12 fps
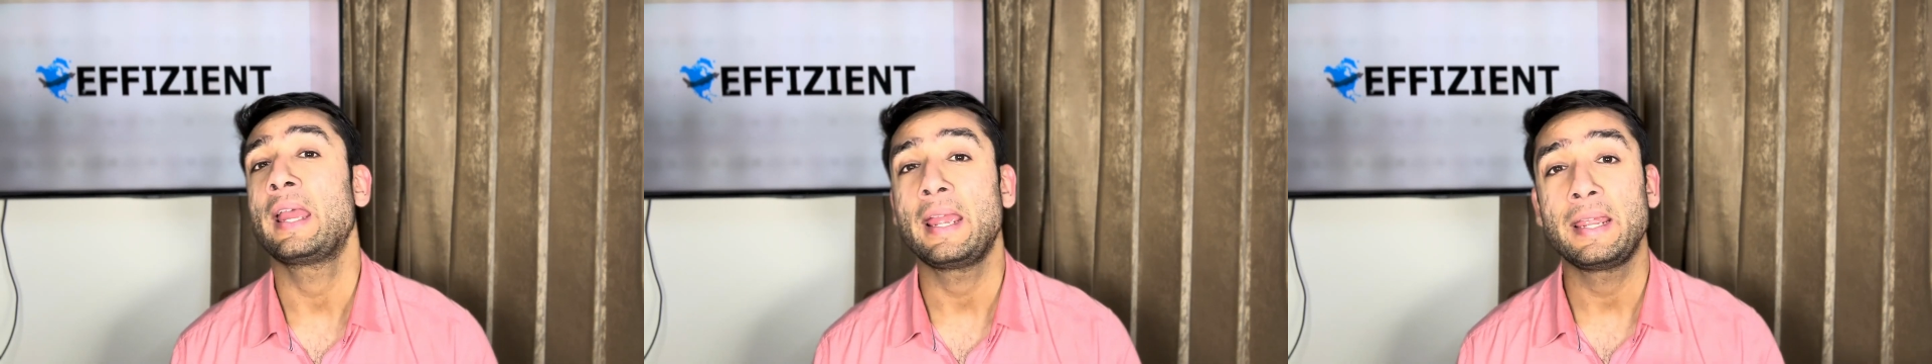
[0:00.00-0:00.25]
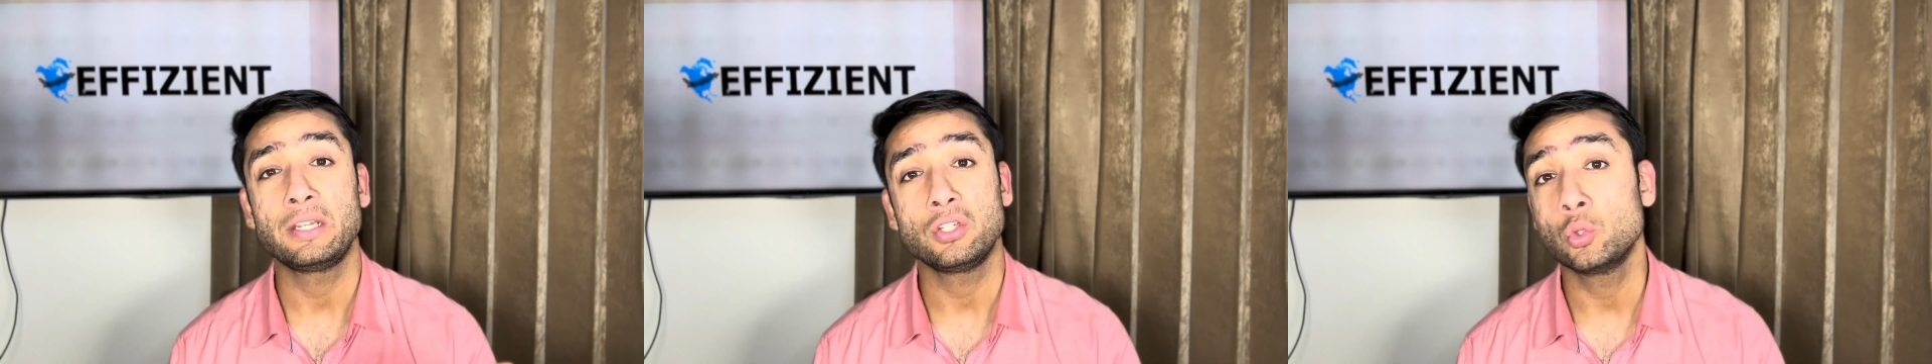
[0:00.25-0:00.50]

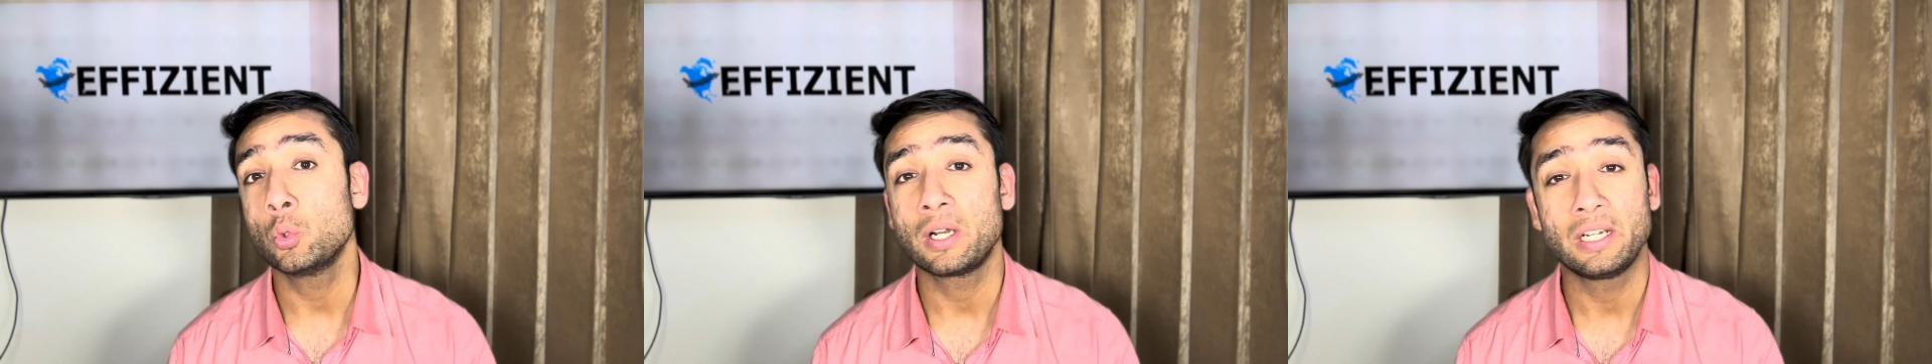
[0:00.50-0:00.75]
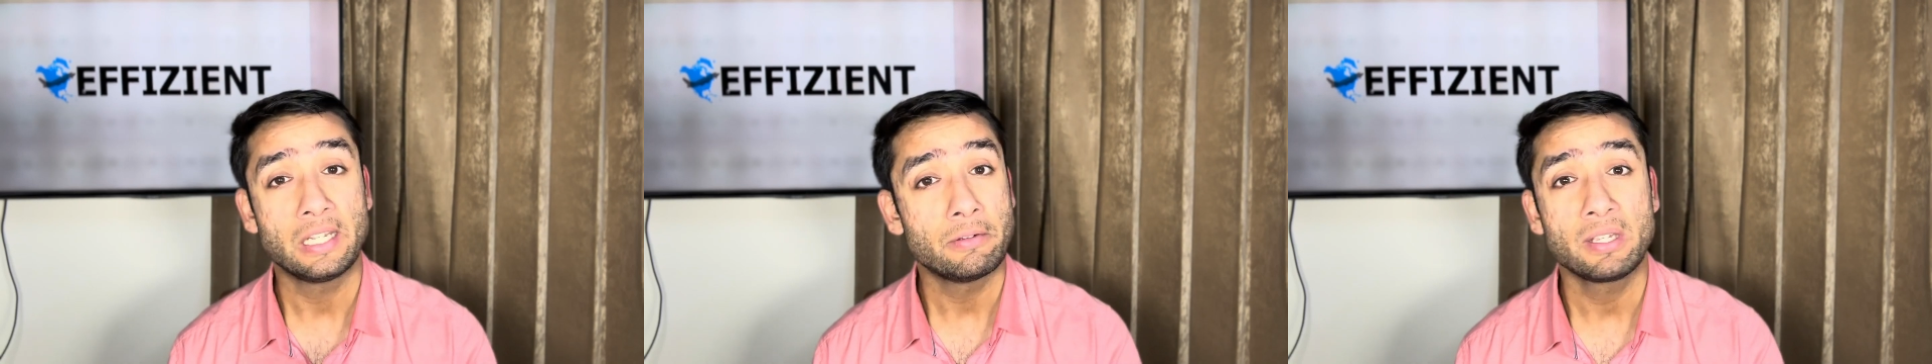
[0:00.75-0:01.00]
and you
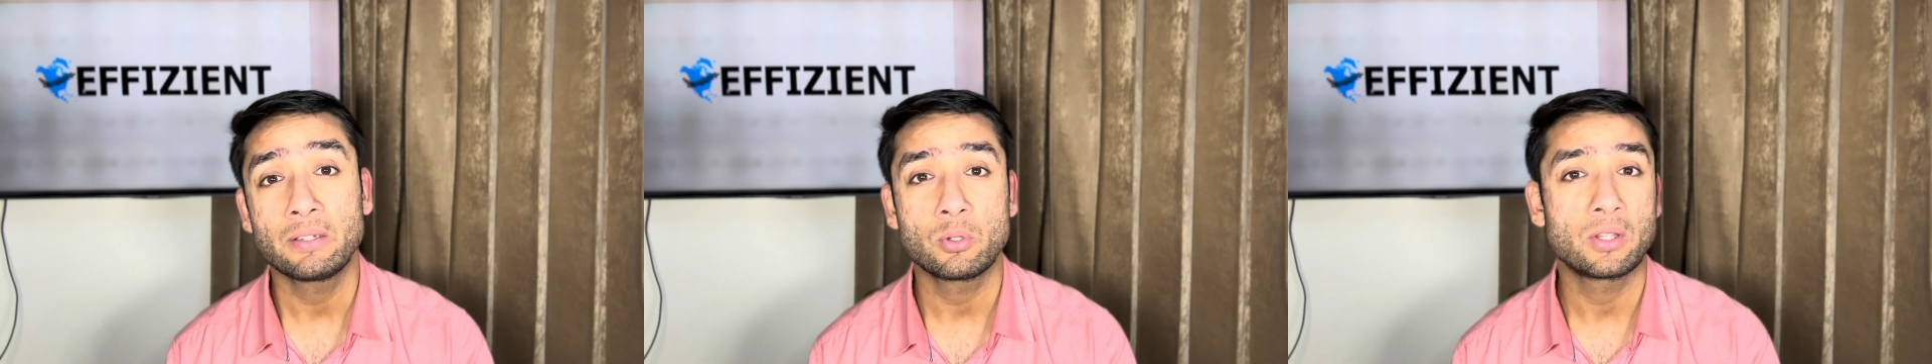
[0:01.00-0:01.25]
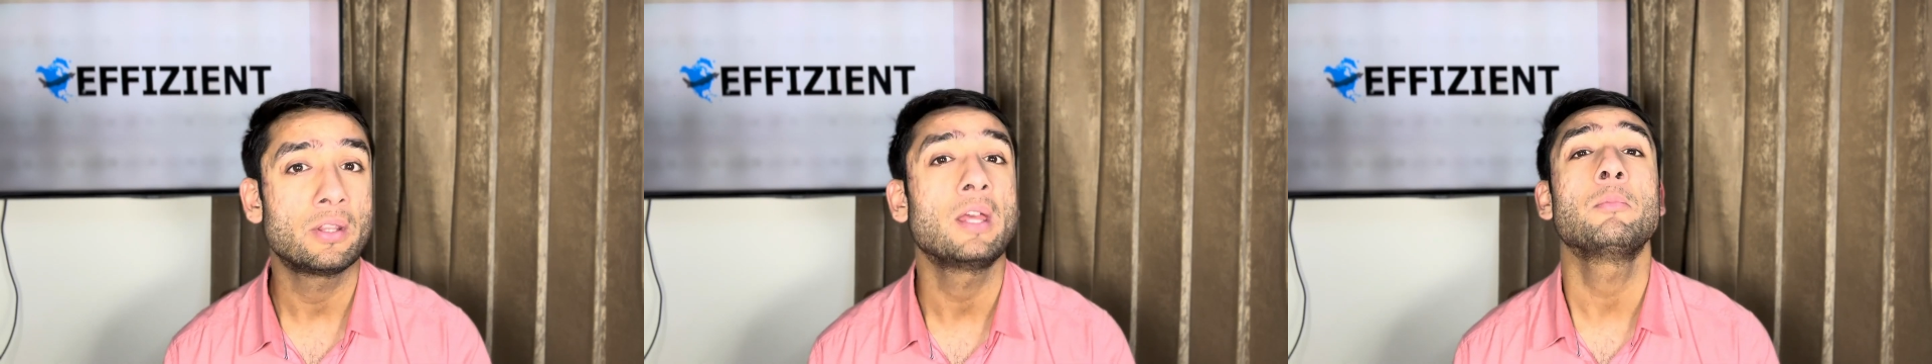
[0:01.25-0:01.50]
are living
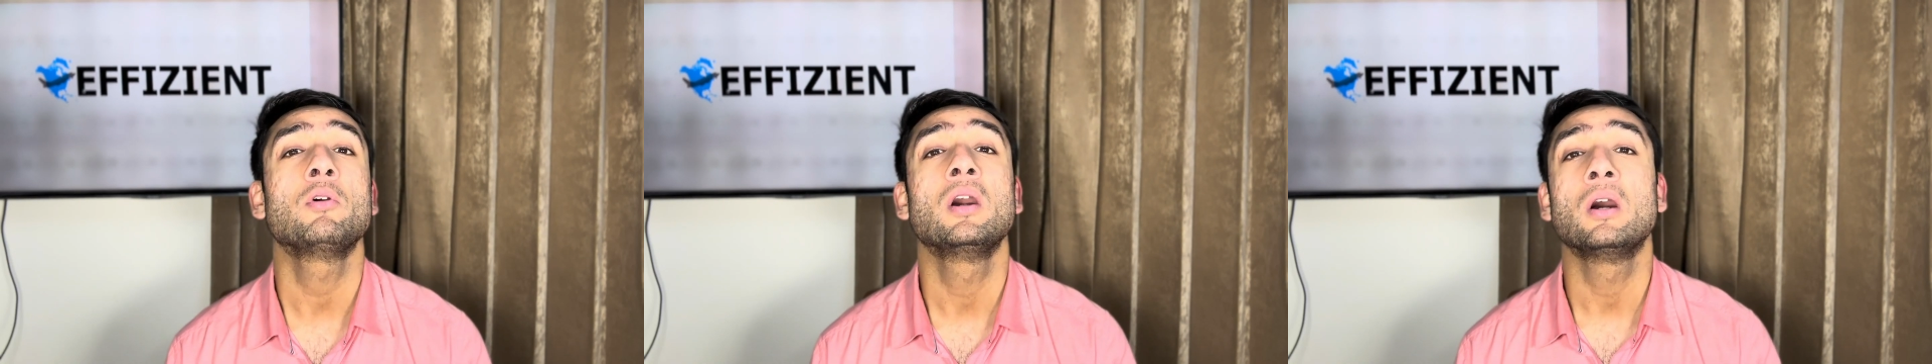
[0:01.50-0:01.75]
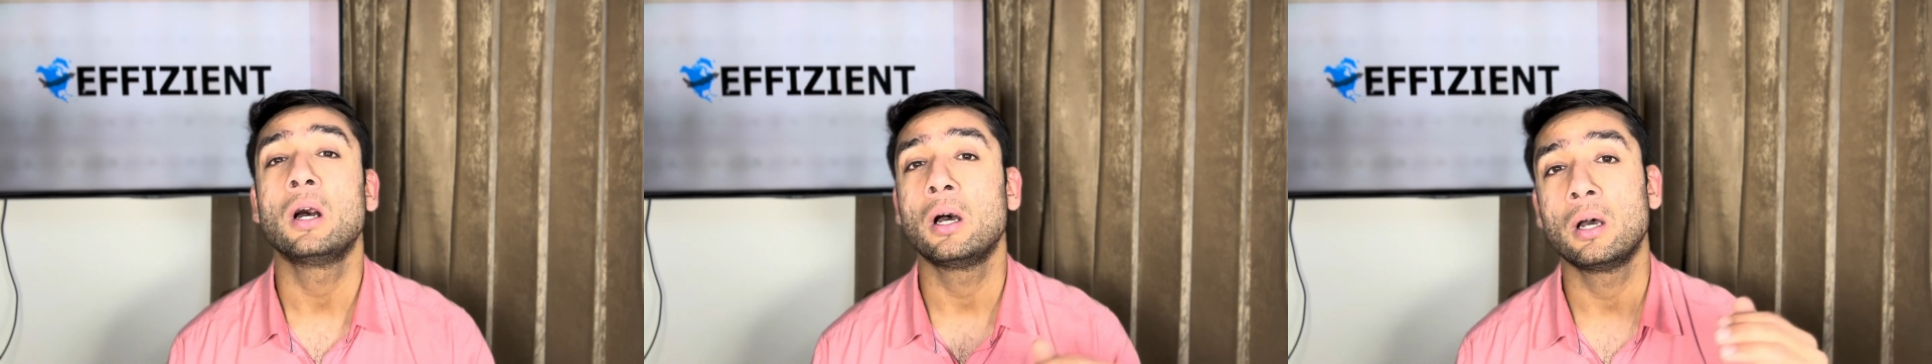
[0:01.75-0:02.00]
with them
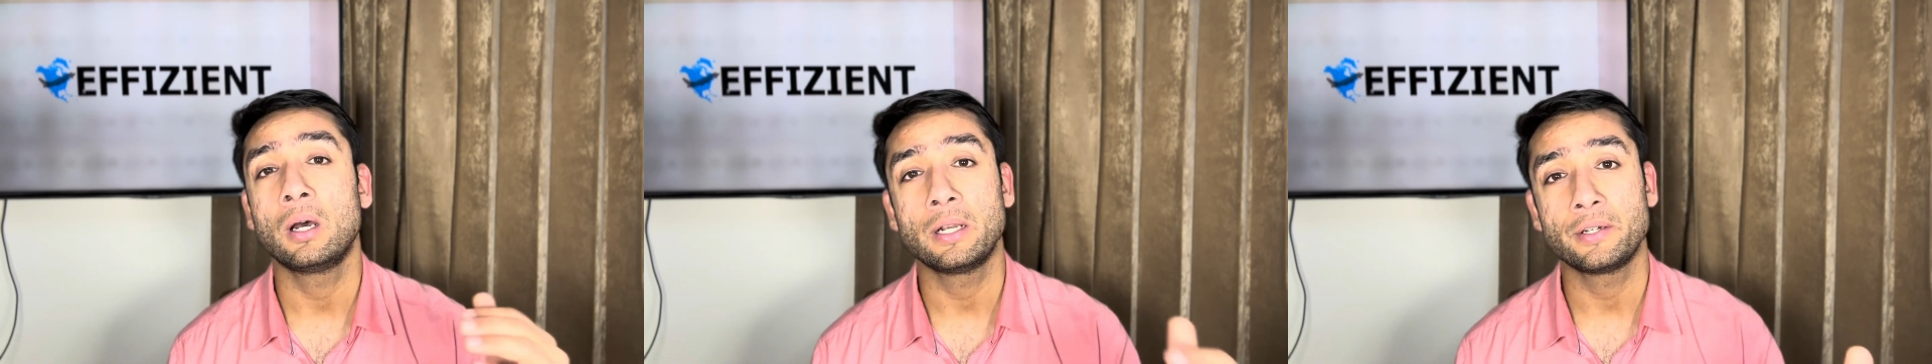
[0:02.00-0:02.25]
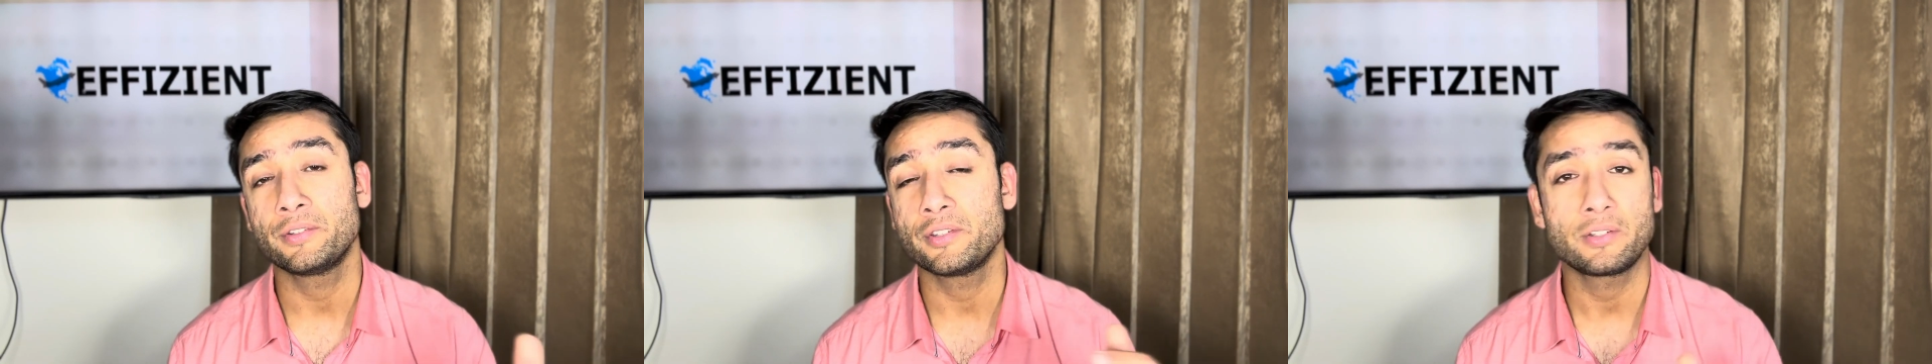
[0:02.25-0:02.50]

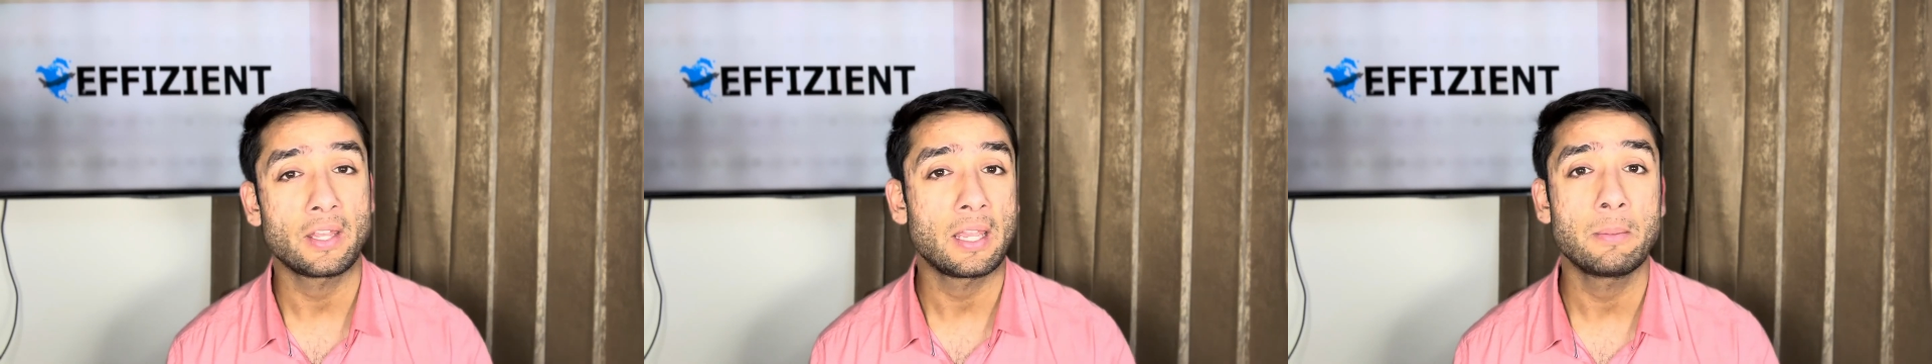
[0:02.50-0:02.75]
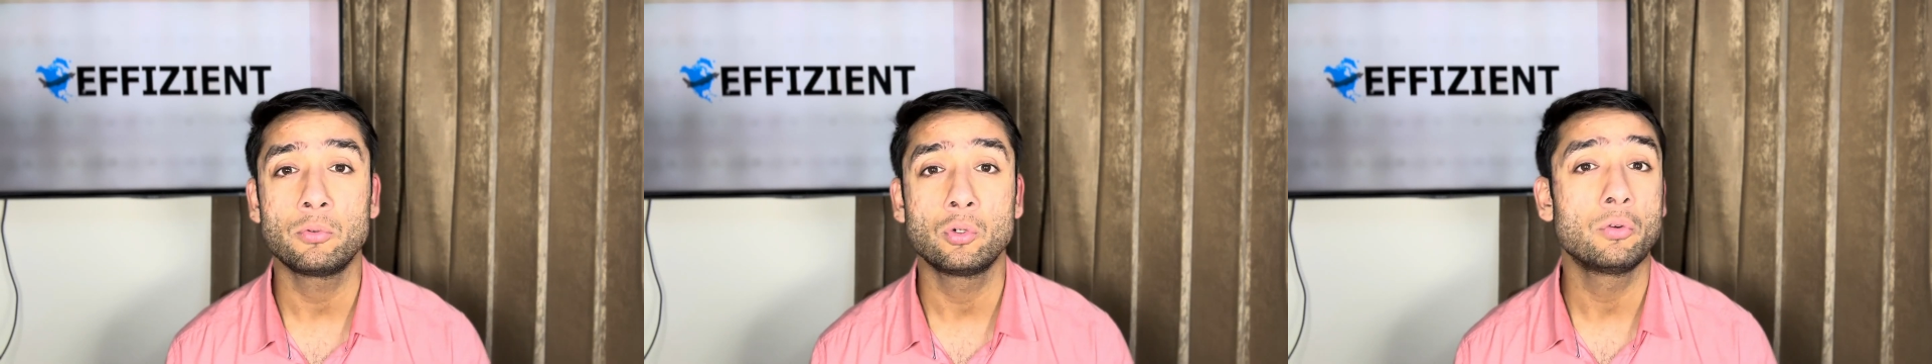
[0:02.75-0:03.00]
under the
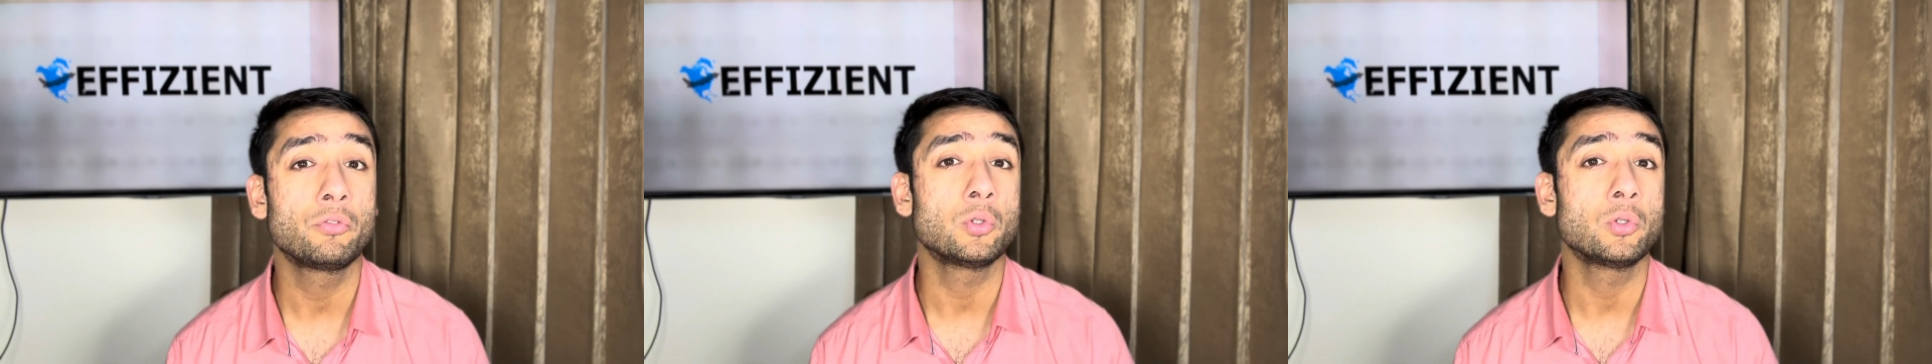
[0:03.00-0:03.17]
same roof.